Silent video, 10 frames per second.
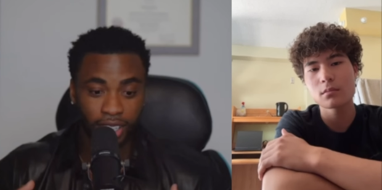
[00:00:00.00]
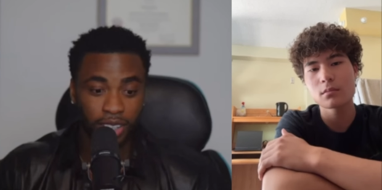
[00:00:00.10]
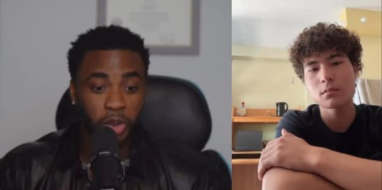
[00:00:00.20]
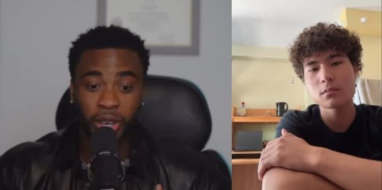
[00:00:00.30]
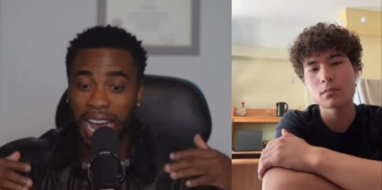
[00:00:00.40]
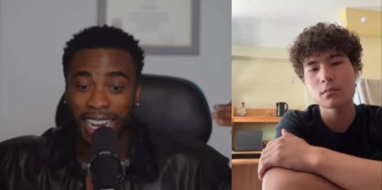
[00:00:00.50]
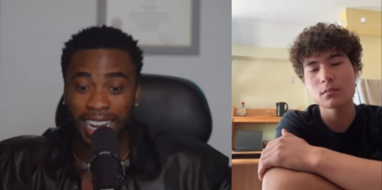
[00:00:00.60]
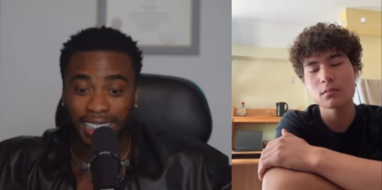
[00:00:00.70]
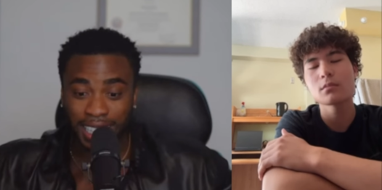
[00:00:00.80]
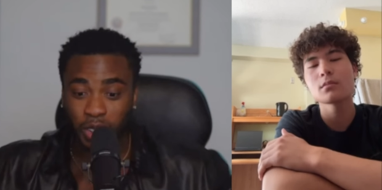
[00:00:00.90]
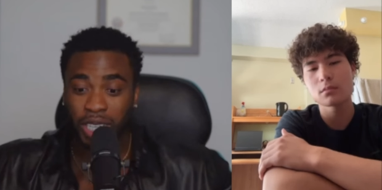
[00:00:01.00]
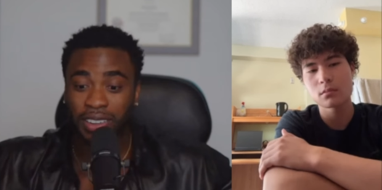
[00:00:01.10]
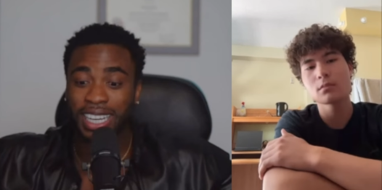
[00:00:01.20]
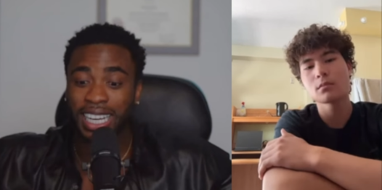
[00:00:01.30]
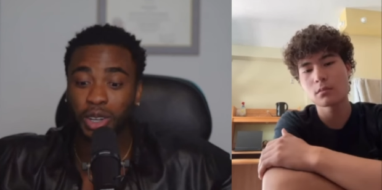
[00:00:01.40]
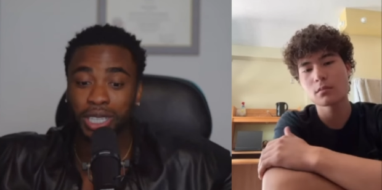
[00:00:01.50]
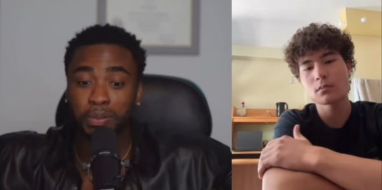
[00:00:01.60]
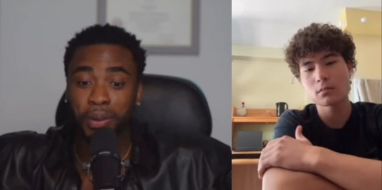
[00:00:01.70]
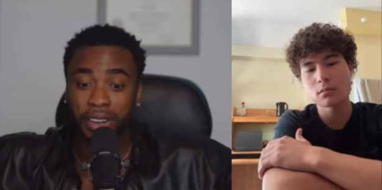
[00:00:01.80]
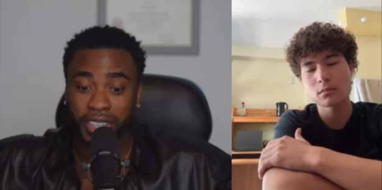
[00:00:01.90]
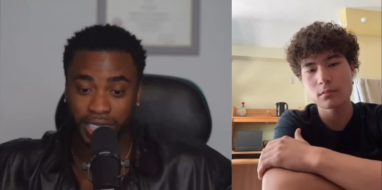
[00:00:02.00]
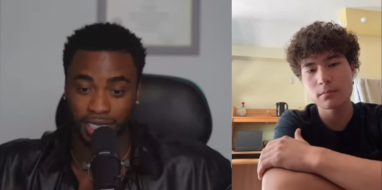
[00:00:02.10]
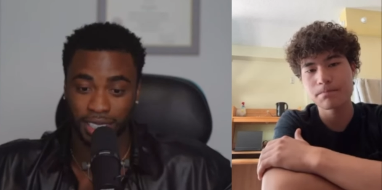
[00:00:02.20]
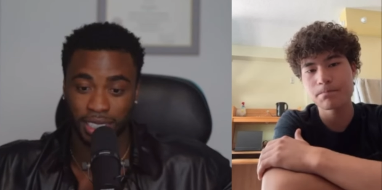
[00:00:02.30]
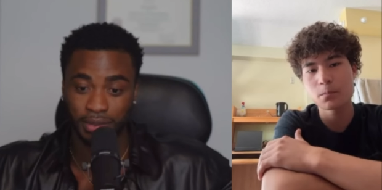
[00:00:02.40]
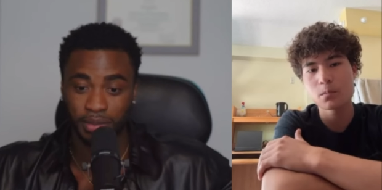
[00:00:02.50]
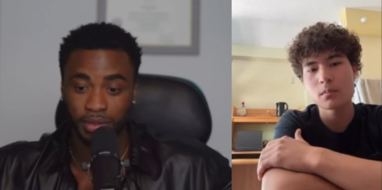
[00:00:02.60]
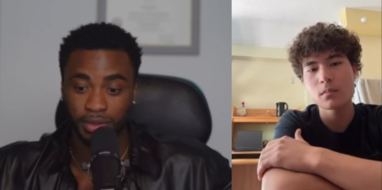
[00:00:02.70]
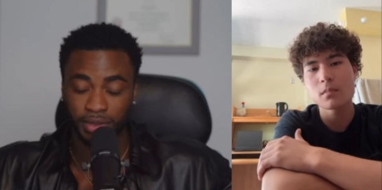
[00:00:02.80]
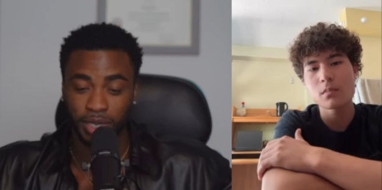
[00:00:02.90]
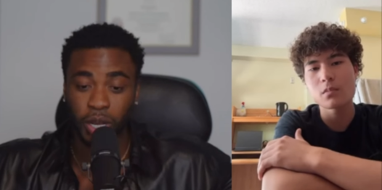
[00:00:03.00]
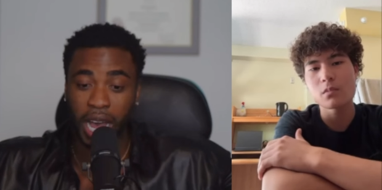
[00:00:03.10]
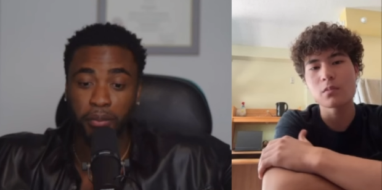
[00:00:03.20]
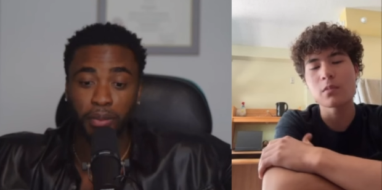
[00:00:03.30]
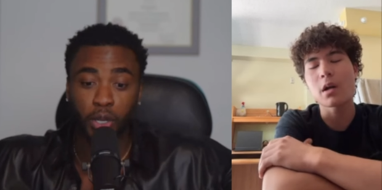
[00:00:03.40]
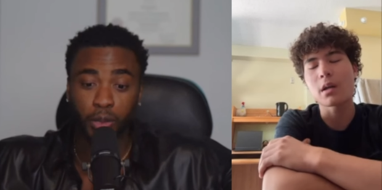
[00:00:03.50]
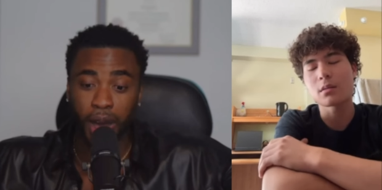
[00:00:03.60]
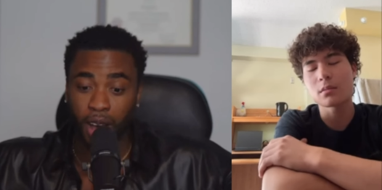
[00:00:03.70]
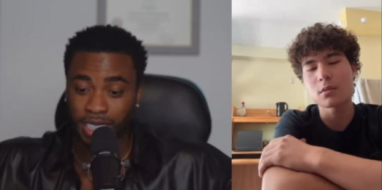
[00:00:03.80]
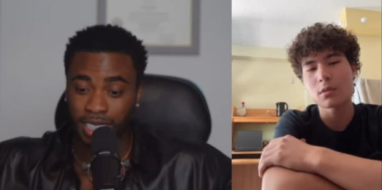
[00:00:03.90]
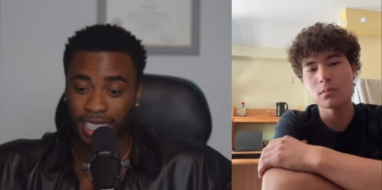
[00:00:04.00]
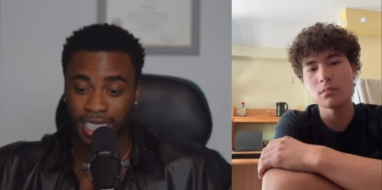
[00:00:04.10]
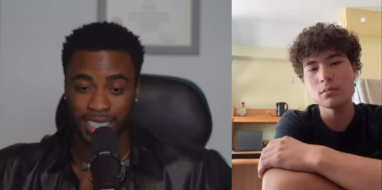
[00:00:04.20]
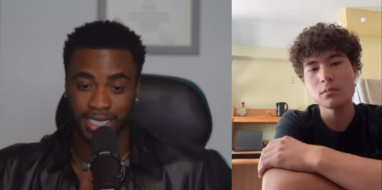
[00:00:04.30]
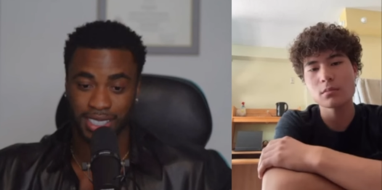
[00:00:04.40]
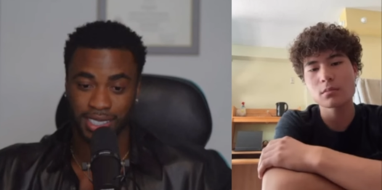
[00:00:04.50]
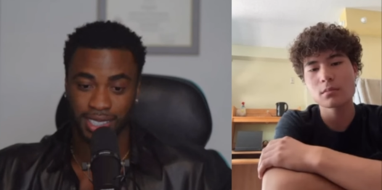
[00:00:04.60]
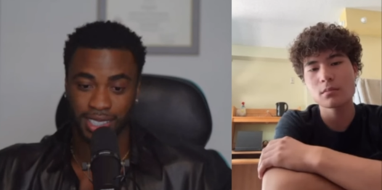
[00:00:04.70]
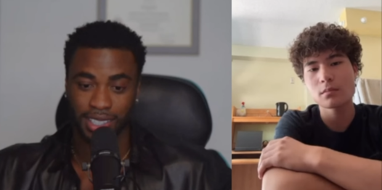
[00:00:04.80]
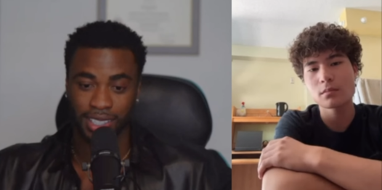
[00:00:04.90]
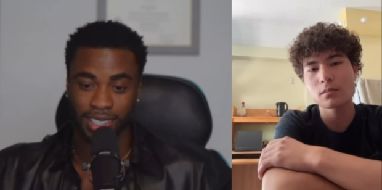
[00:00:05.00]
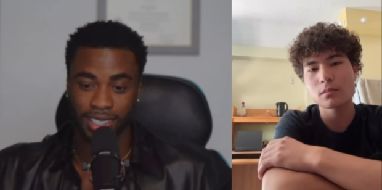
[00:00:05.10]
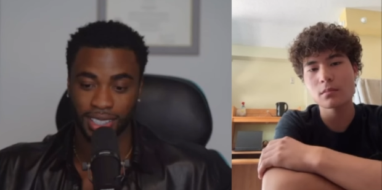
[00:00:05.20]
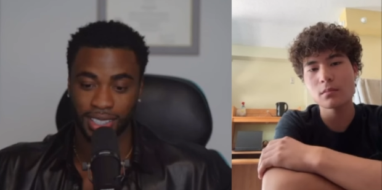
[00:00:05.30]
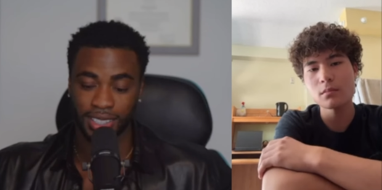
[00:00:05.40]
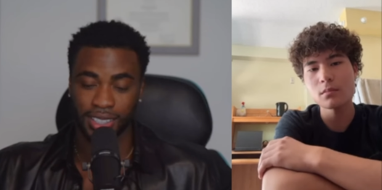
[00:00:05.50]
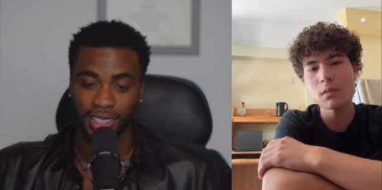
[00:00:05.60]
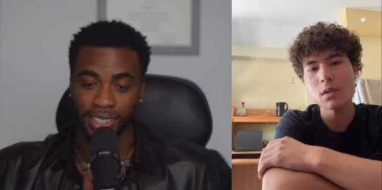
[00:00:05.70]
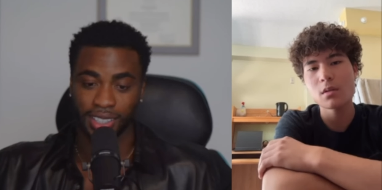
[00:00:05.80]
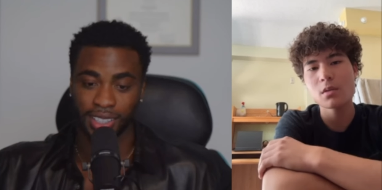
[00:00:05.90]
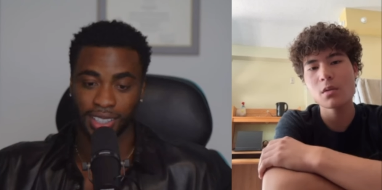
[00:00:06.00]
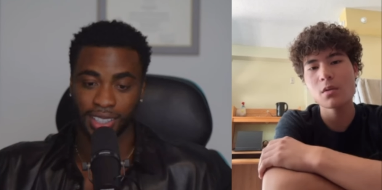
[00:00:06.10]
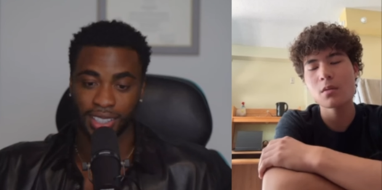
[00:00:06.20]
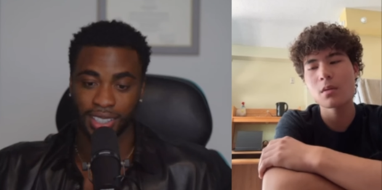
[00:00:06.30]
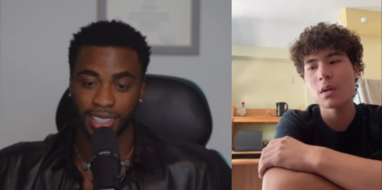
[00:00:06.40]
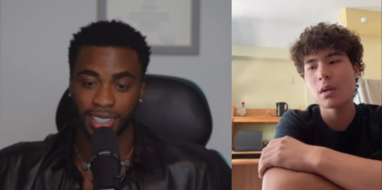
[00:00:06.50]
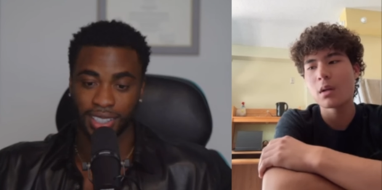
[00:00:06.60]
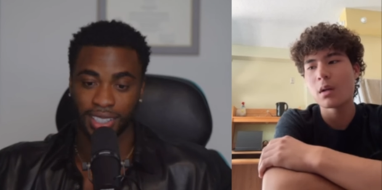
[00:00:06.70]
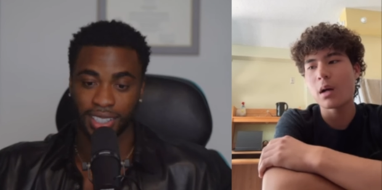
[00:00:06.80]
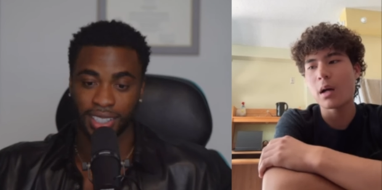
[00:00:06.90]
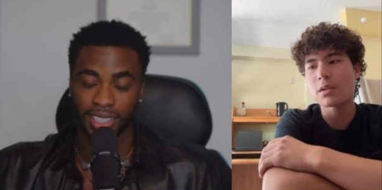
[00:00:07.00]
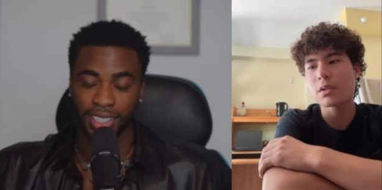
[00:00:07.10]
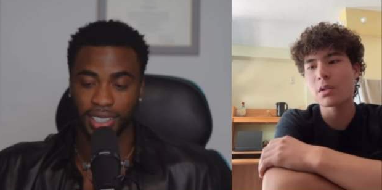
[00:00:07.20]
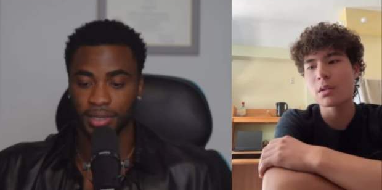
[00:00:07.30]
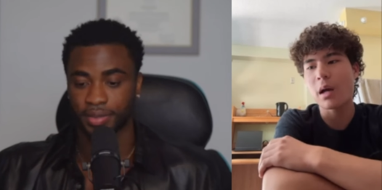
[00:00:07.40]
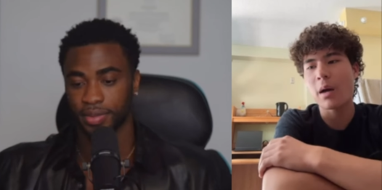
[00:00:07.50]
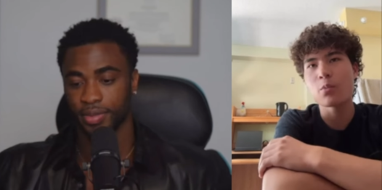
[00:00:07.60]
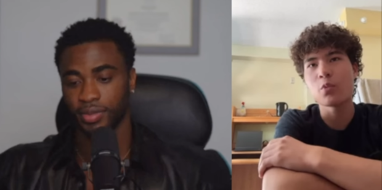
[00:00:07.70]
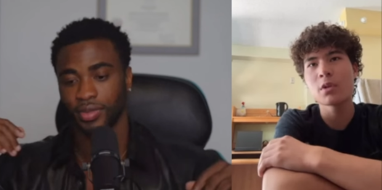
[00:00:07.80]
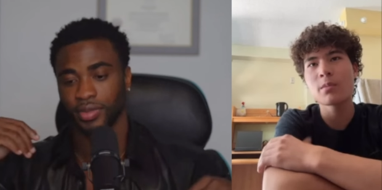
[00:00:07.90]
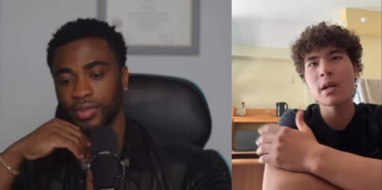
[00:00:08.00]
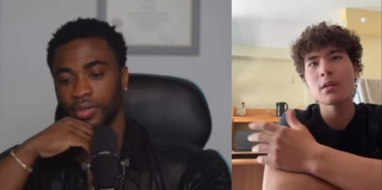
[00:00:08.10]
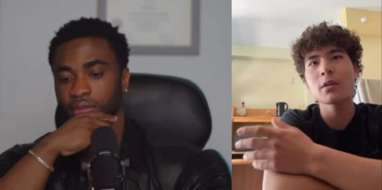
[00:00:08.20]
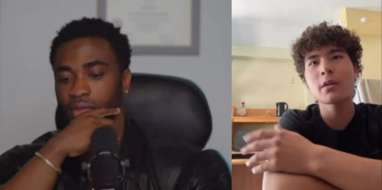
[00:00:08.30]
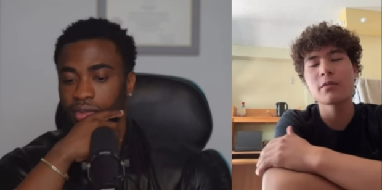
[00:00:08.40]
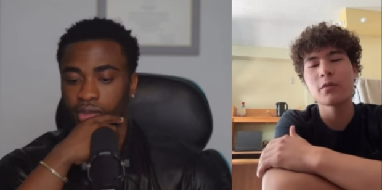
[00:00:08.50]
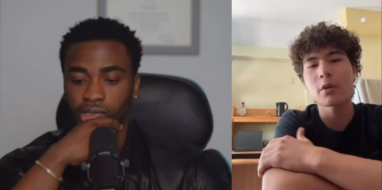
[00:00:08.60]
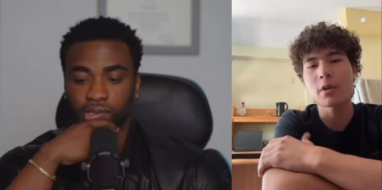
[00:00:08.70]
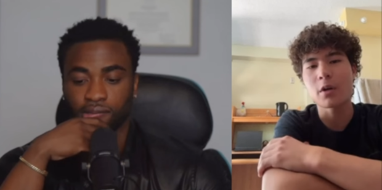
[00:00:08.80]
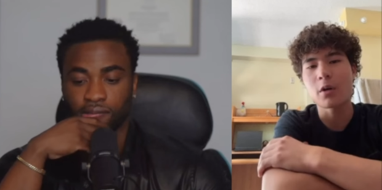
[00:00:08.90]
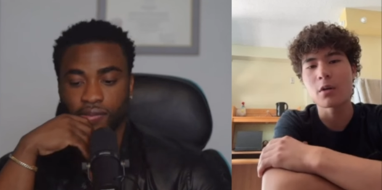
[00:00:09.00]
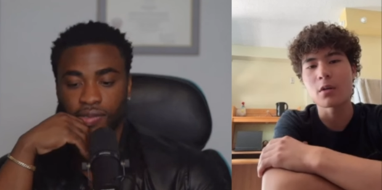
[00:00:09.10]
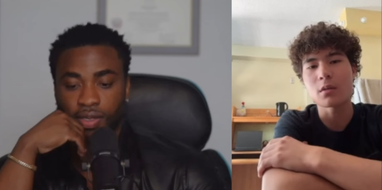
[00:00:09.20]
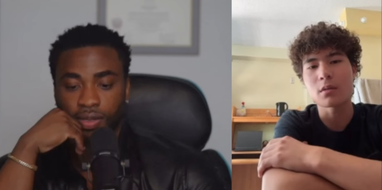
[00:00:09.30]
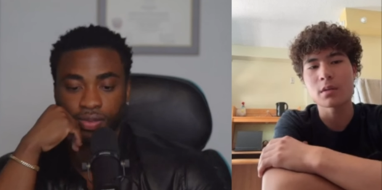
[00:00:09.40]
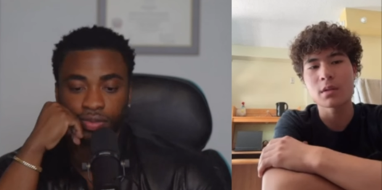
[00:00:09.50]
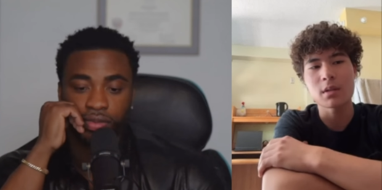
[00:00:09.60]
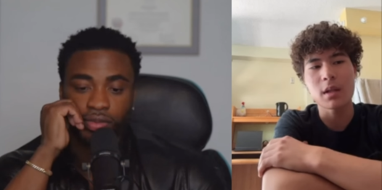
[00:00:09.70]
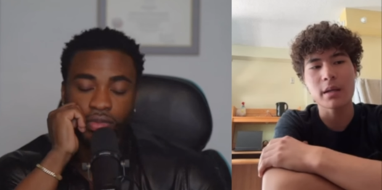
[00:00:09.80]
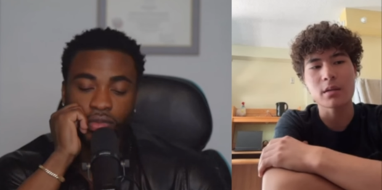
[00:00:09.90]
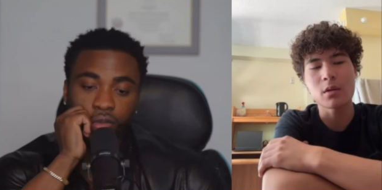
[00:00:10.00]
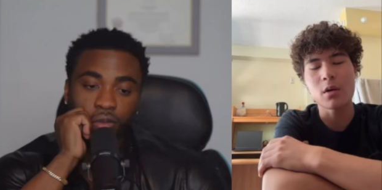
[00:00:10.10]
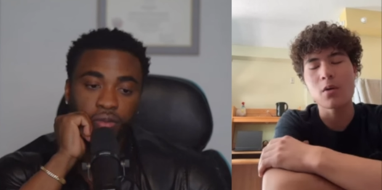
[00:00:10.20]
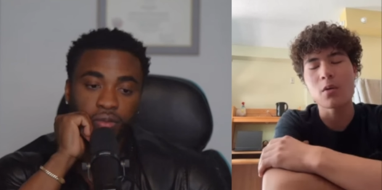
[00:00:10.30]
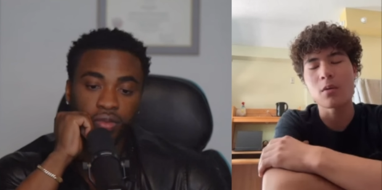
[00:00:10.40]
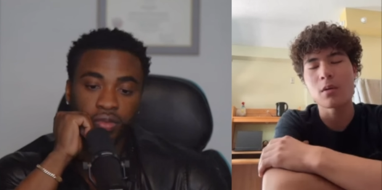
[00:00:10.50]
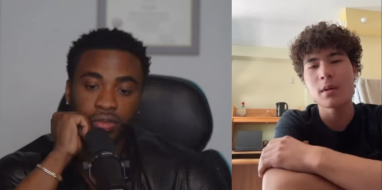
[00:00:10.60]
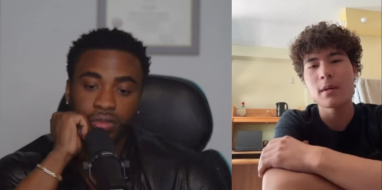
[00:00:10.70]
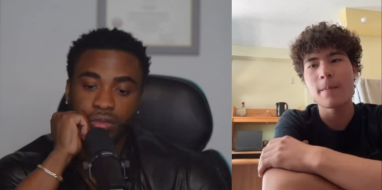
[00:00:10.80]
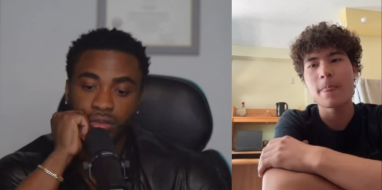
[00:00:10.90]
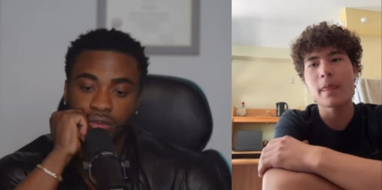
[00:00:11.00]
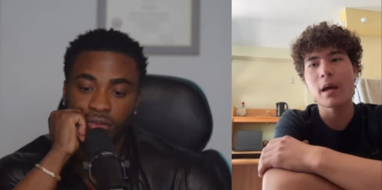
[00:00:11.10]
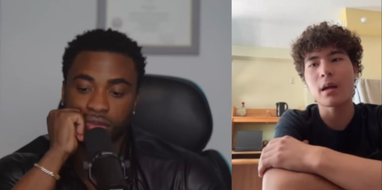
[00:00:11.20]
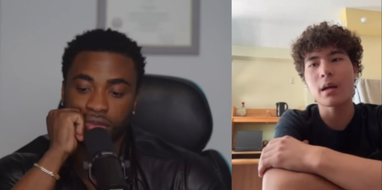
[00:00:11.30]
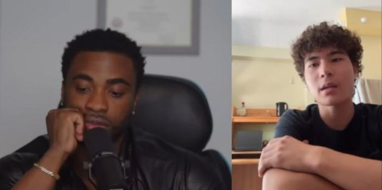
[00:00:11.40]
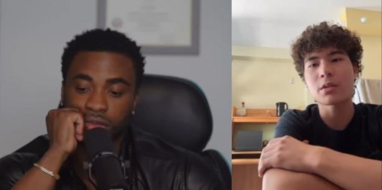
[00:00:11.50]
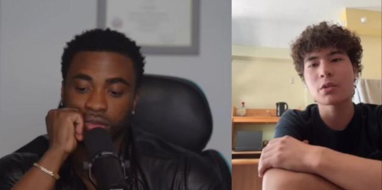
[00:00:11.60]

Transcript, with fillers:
Speaker 1: you got nothing. You didn't even get no experience. You got blue right. balls and kisses.
Speaker 2: So I just what am I looking for in a girl to like know that I guess